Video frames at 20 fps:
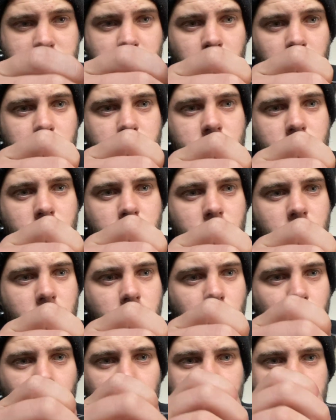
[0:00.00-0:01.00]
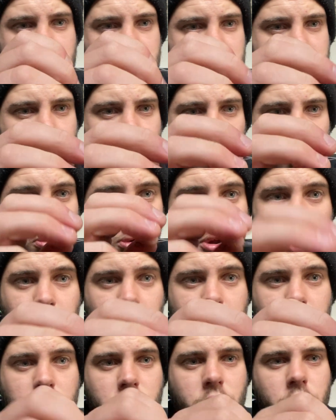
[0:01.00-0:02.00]
knot, or just a normal
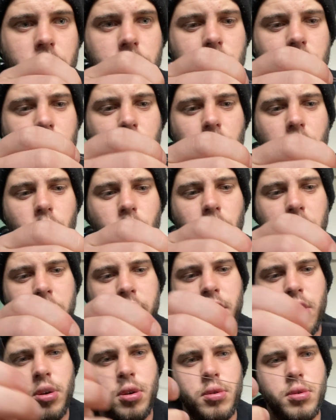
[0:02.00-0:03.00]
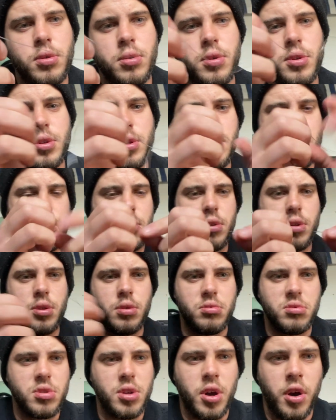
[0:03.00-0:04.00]
uni knot. What I do,
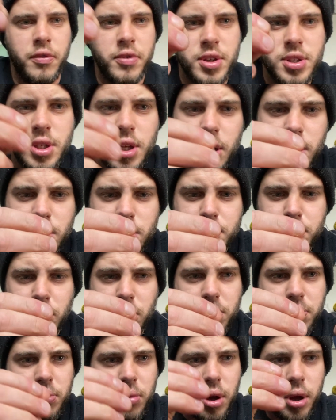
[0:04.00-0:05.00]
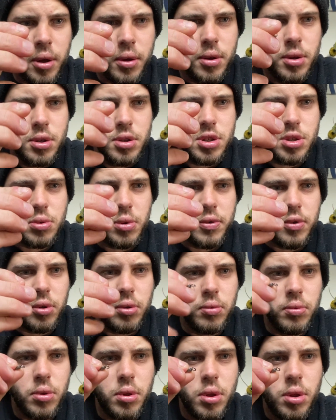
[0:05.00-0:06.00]
obviously, I just put my
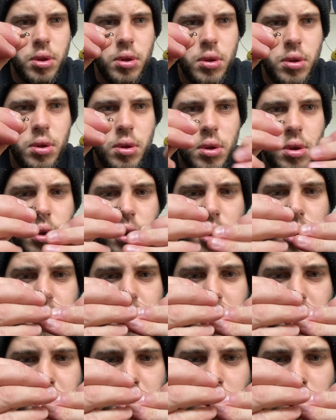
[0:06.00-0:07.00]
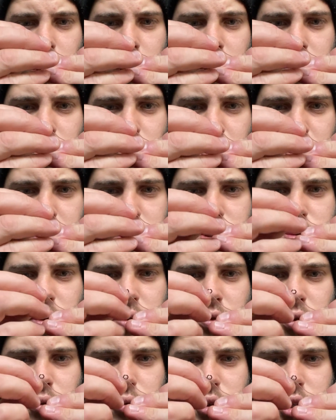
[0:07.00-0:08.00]
swivel, put my line through my
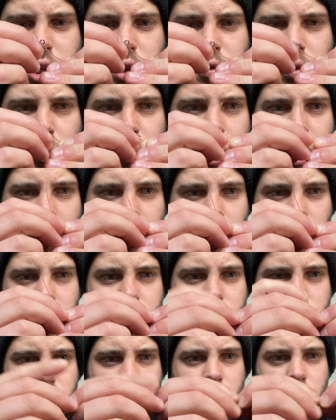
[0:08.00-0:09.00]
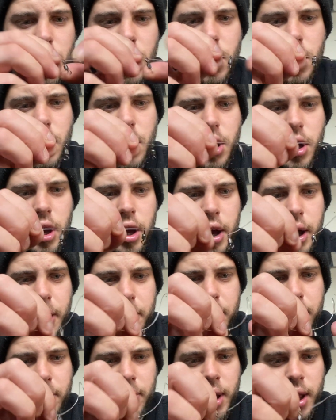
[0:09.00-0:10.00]
swivel, whichever way you want. I
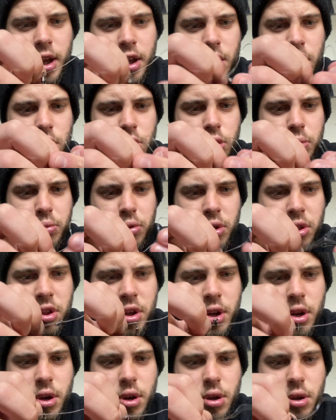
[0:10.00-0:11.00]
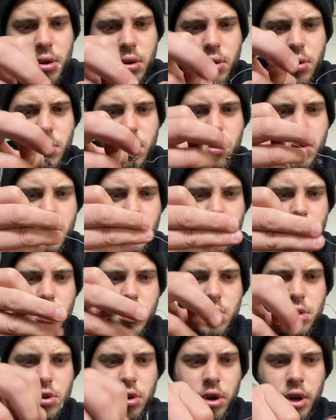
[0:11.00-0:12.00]
make a loop with it.
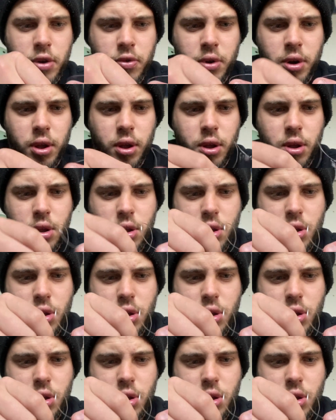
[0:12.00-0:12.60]
Sorry, I already